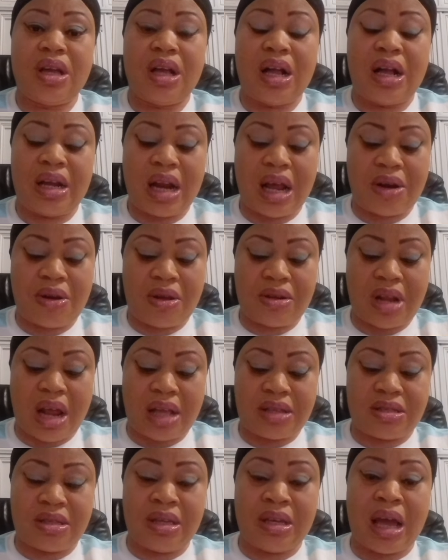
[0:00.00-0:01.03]
And
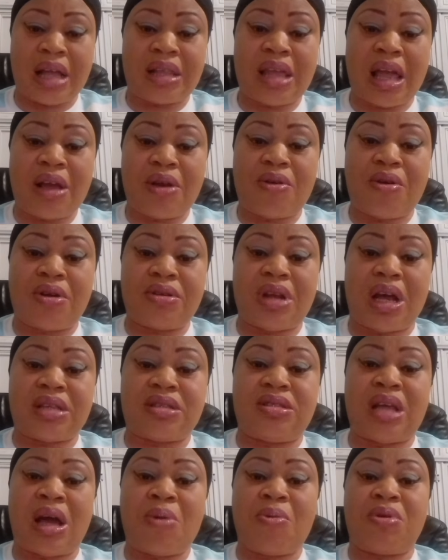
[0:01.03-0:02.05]
another thing, I thank God
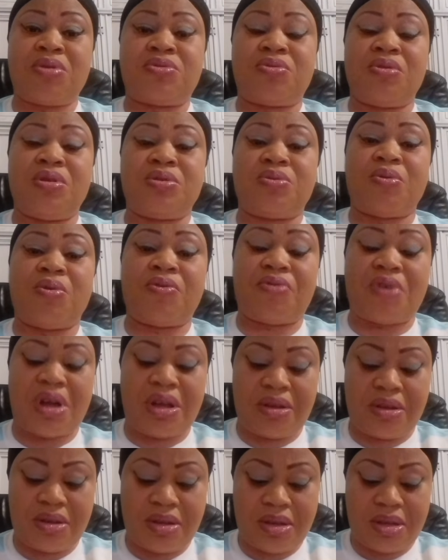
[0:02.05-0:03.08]
that that one too is
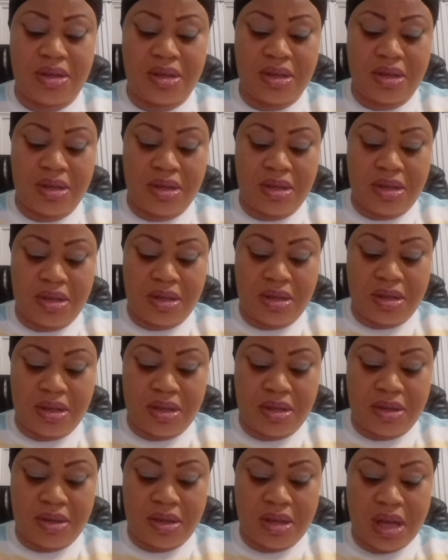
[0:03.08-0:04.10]
over.
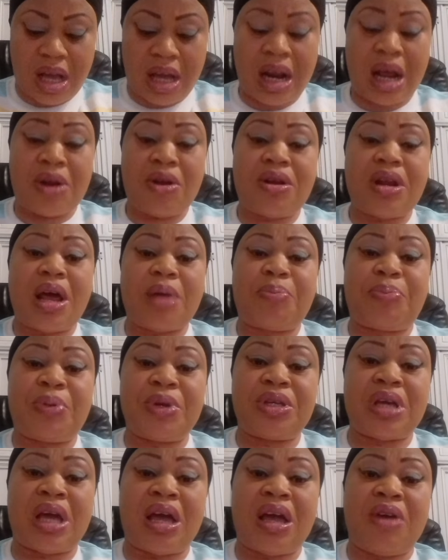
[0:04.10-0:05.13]
And another
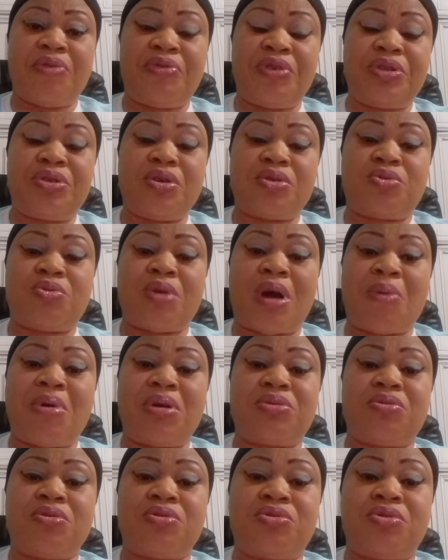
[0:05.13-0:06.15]
video too I
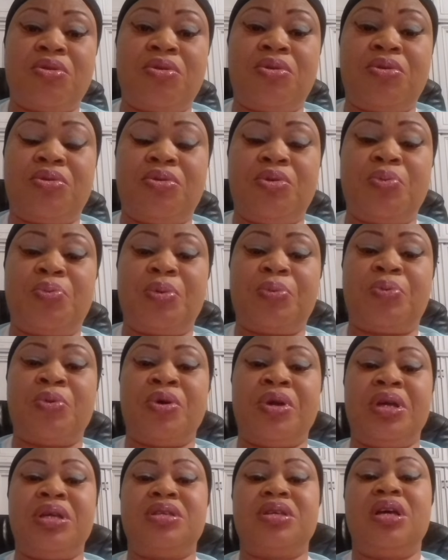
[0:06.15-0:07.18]
want to show you people
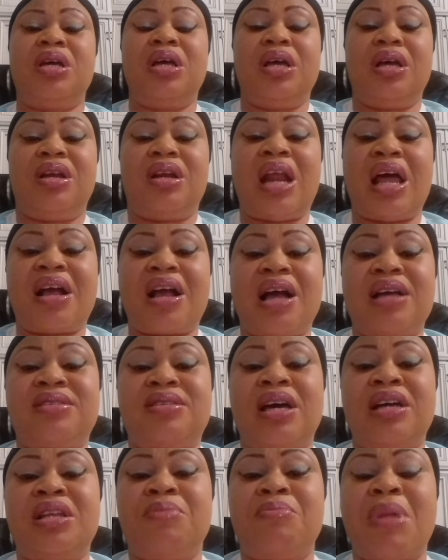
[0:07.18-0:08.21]
is, like I
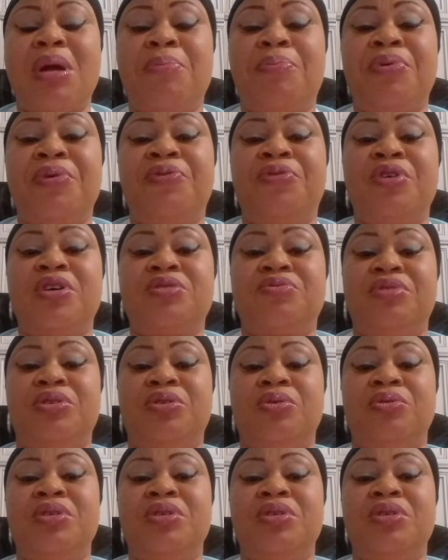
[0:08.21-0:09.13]
said in my previous video,